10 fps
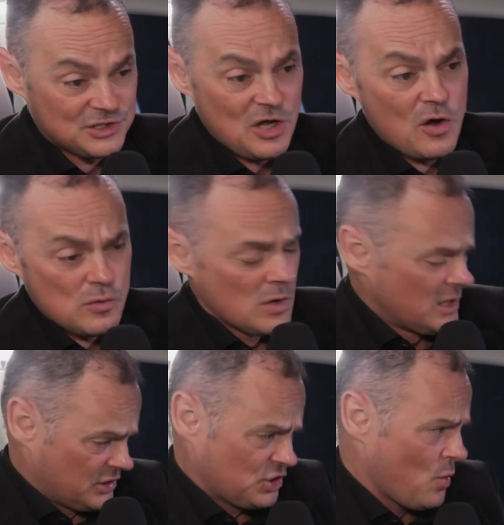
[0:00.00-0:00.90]
So,
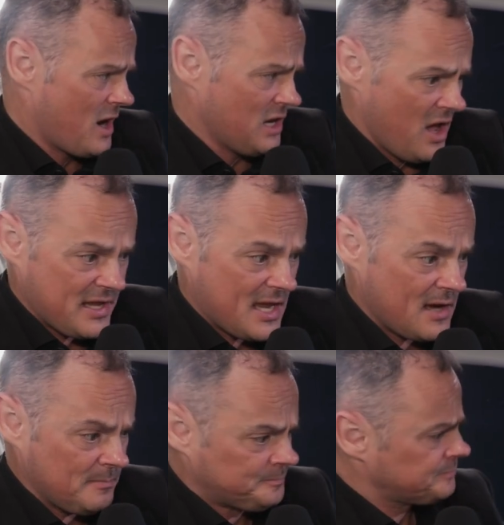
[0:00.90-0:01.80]
do I like
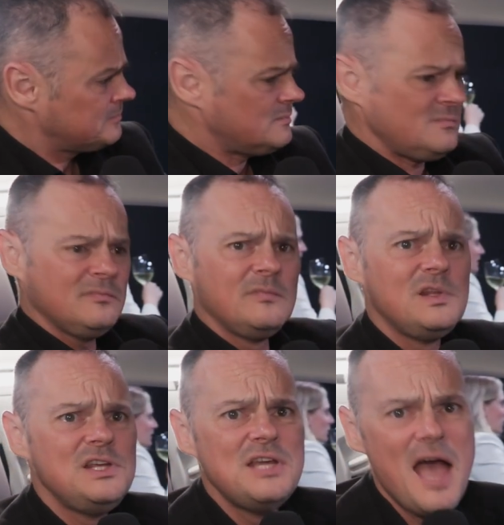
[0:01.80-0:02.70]
it?
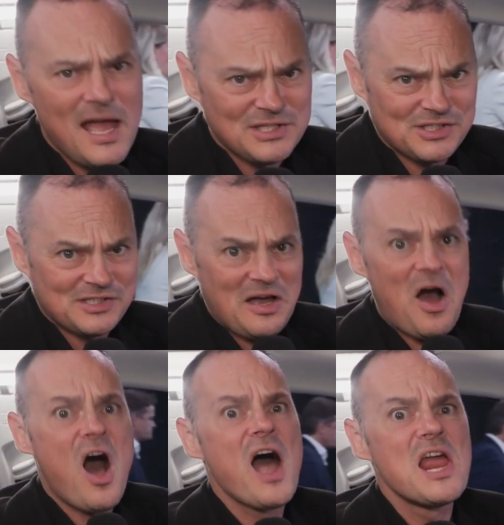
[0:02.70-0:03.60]
Yes,
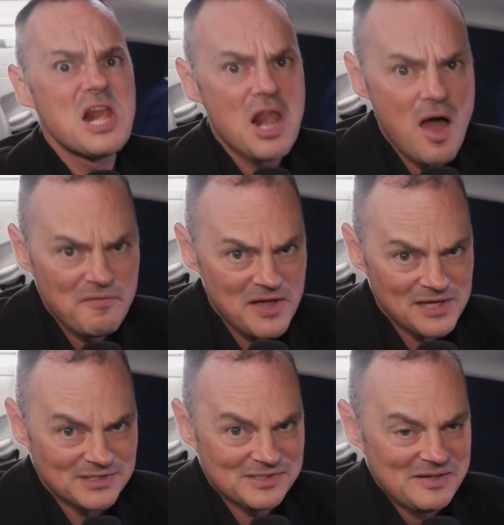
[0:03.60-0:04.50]
I love
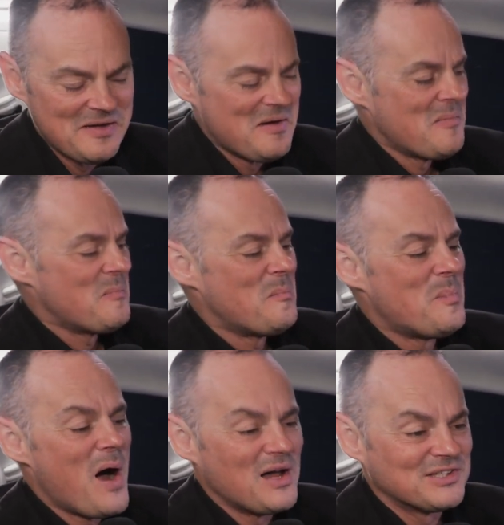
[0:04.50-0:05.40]
it.
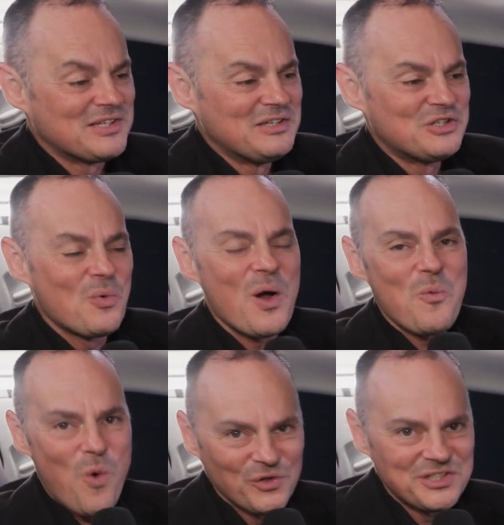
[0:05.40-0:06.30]
But do I
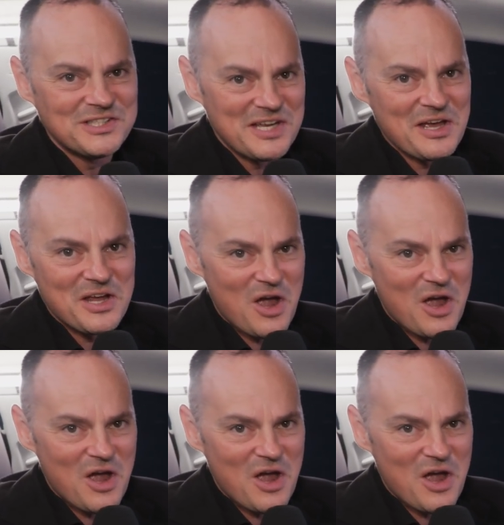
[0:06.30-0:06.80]
want it in a